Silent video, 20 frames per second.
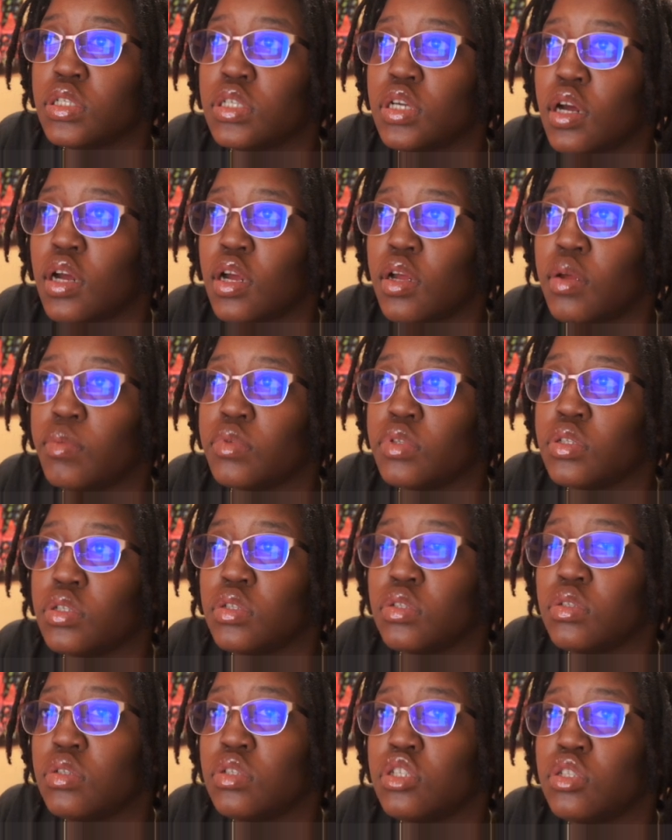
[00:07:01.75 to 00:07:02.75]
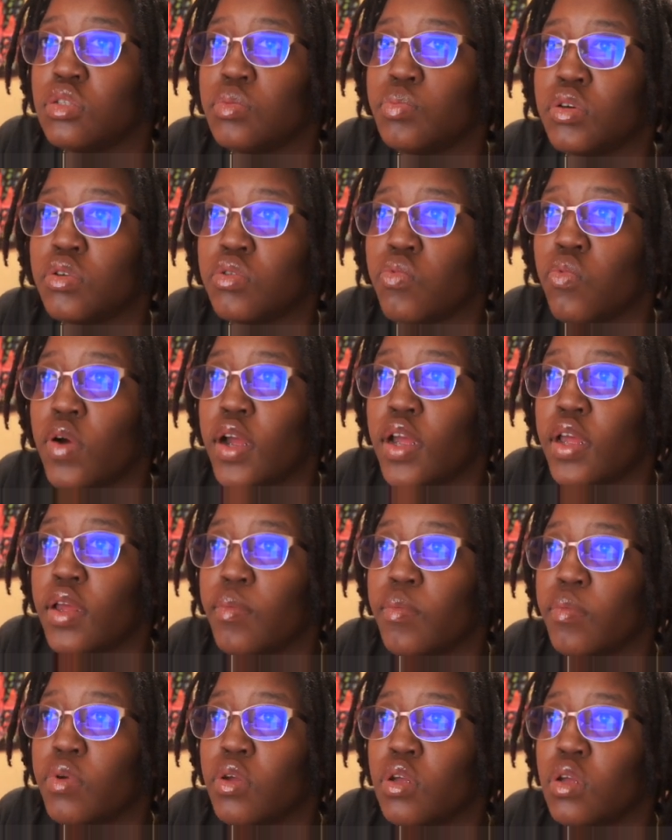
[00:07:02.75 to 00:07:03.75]
times you just put
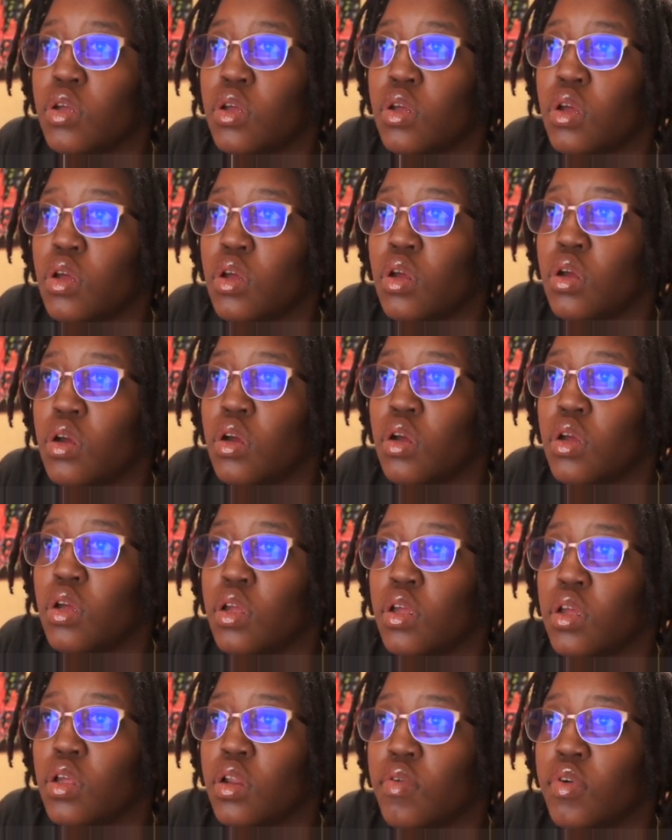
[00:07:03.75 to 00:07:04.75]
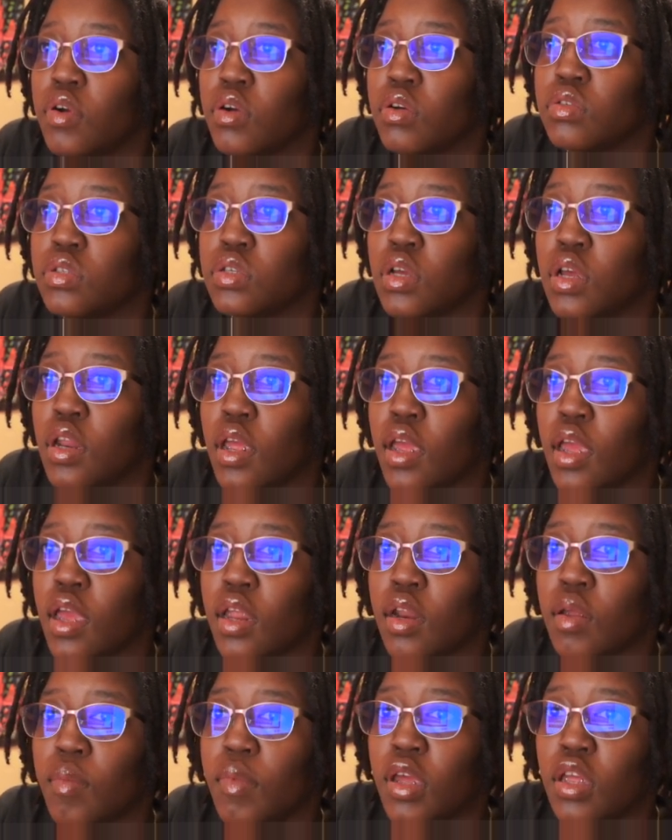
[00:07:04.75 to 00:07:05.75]
white, and we're also going to
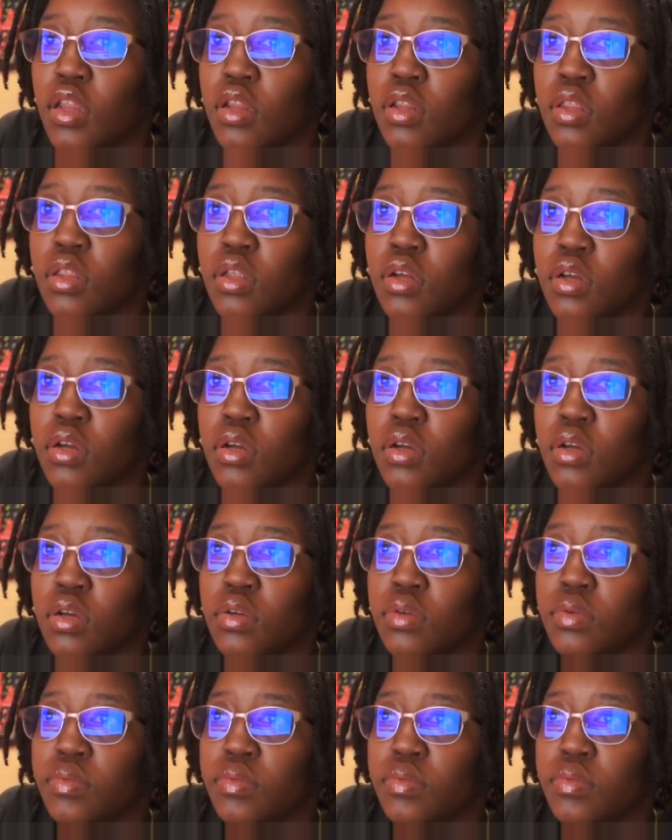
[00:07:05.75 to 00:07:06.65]
animate the